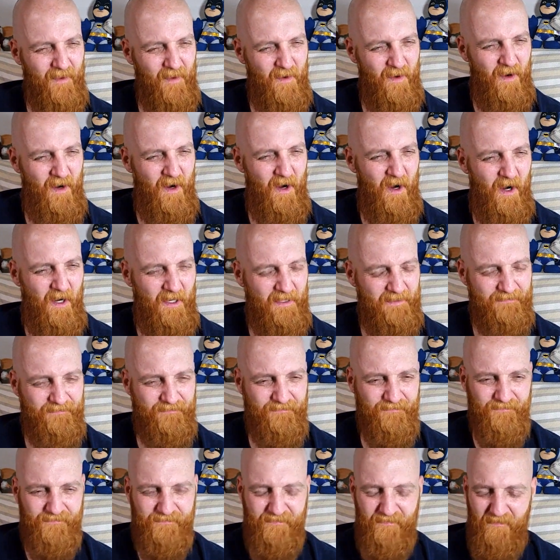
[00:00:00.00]
Oh.
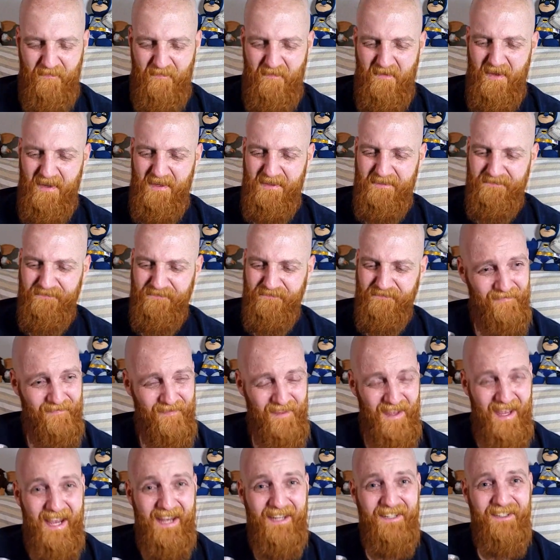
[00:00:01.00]

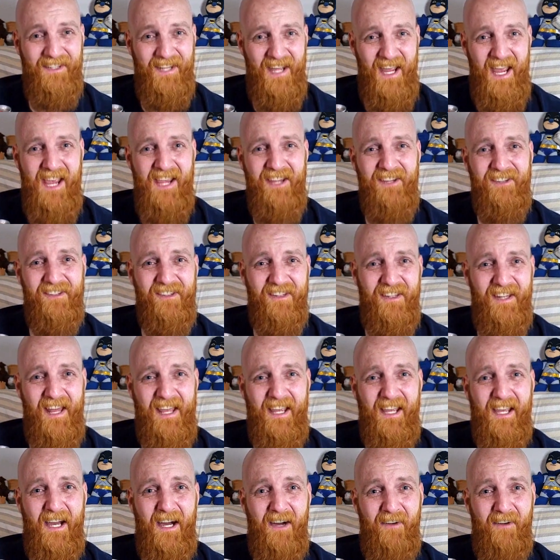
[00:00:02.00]
It tastes like